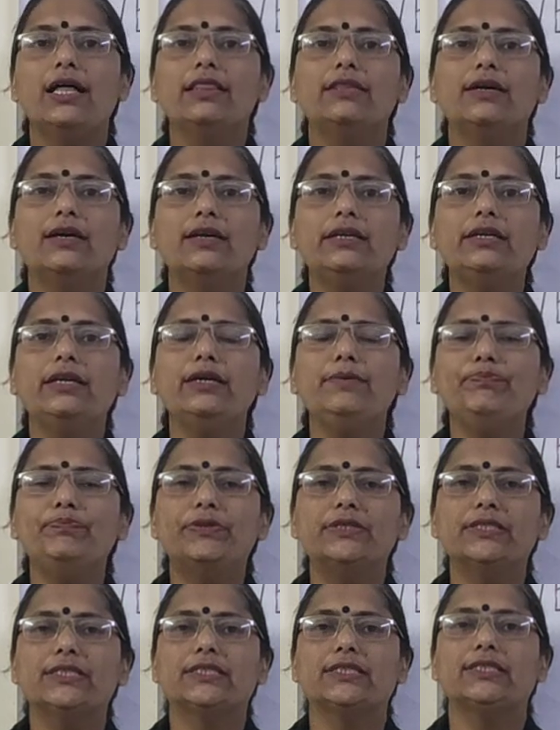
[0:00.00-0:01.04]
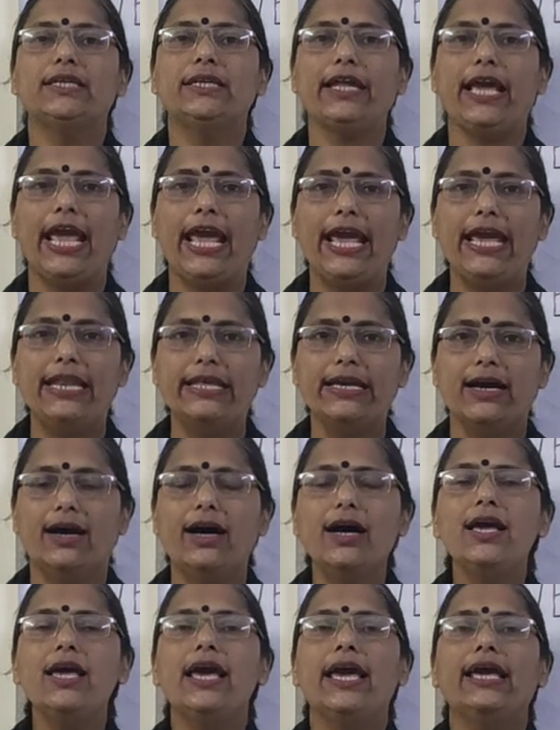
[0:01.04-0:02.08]
30%
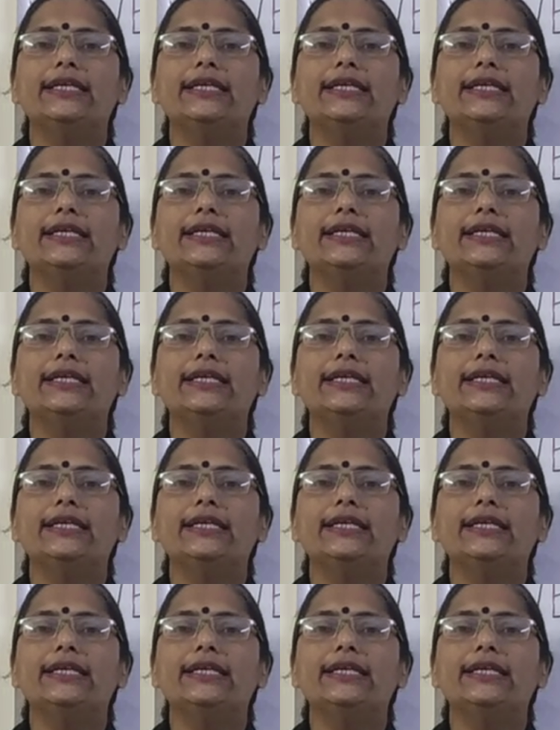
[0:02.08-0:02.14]
area